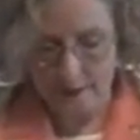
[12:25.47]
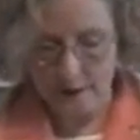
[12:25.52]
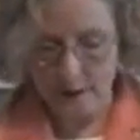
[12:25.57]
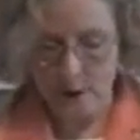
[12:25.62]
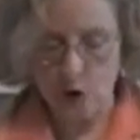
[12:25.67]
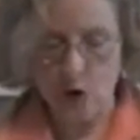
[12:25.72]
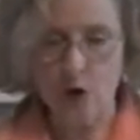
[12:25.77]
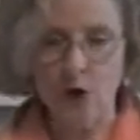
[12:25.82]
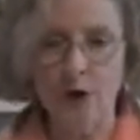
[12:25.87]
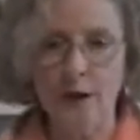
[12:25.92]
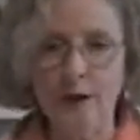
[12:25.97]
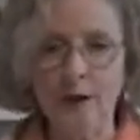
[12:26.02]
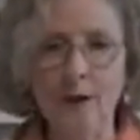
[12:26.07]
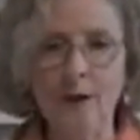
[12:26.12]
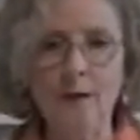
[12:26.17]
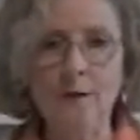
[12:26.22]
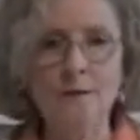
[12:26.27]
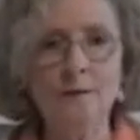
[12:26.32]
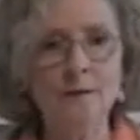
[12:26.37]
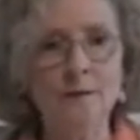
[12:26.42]
The
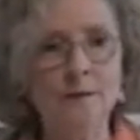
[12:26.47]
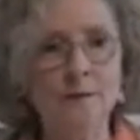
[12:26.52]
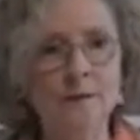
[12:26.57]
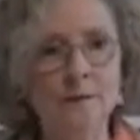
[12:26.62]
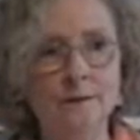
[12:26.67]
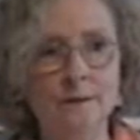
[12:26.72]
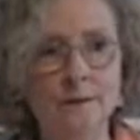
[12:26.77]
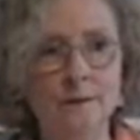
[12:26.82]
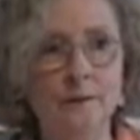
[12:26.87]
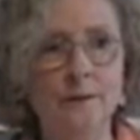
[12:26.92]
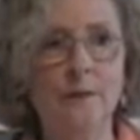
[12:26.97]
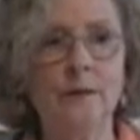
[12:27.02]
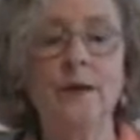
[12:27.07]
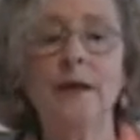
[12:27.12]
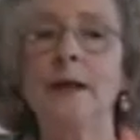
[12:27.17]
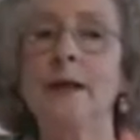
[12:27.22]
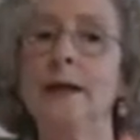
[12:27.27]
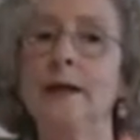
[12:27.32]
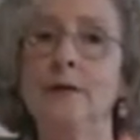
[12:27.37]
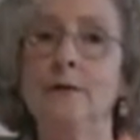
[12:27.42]
gentle,
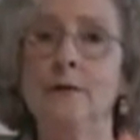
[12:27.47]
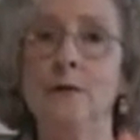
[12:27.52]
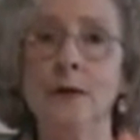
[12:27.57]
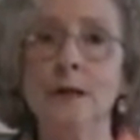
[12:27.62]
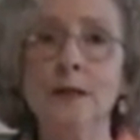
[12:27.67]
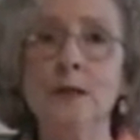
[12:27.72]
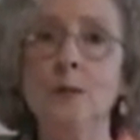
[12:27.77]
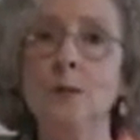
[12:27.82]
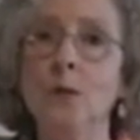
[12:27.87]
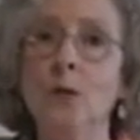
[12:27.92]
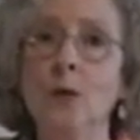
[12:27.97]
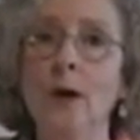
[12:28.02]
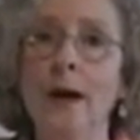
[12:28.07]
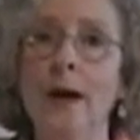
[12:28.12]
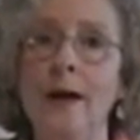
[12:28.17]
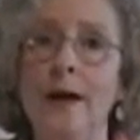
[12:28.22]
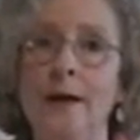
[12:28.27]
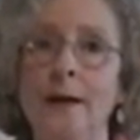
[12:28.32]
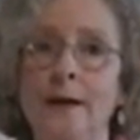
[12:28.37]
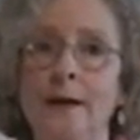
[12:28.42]
invisible
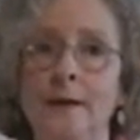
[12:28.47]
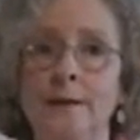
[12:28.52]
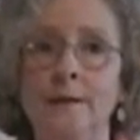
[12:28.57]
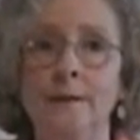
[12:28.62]
hand